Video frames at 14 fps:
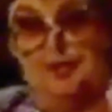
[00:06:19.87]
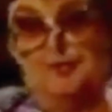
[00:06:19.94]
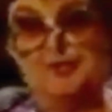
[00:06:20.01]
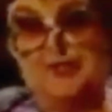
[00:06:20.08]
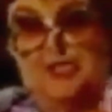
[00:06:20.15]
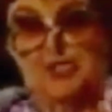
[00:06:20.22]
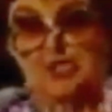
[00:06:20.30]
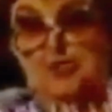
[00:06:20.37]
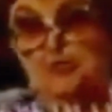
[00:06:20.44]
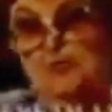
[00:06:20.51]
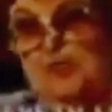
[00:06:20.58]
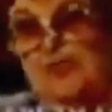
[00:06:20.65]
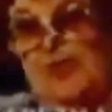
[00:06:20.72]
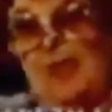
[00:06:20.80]
had an
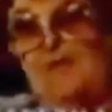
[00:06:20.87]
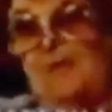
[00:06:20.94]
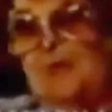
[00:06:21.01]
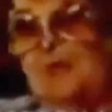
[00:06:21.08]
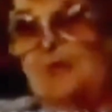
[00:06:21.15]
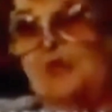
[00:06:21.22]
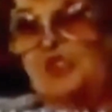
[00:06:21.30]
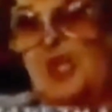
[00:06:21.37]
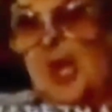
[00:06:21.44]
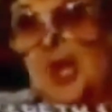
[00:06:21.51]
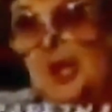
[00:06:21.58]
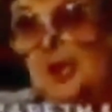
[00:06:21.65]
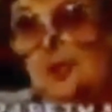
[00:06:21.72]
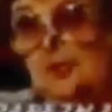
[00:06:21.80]
obsession with having her
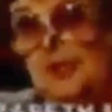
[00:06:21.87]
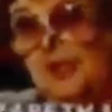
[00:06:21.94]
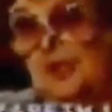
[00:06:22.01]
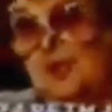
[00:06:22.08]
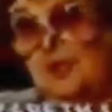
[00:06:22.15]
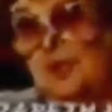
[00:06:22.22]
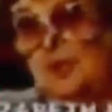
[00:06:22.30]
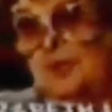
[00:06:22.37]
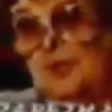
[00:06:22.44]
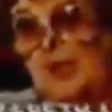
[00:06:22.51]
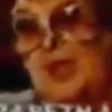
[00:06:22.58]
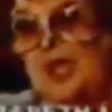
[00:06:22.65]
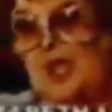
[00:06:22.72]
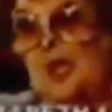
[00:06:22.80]
child become
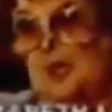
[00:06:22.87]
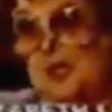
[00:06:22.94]
a,